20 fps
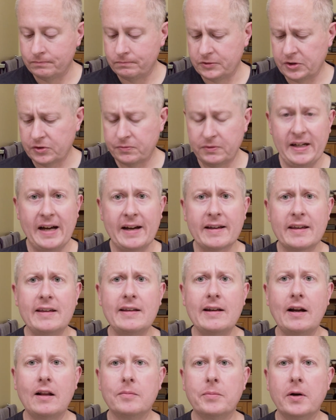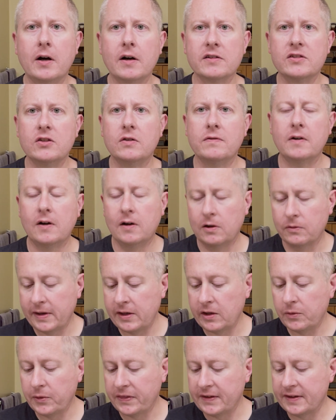just knocking it out of the park so far
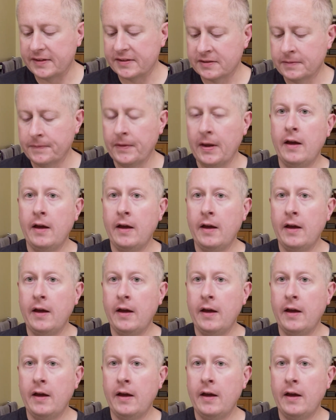already with this.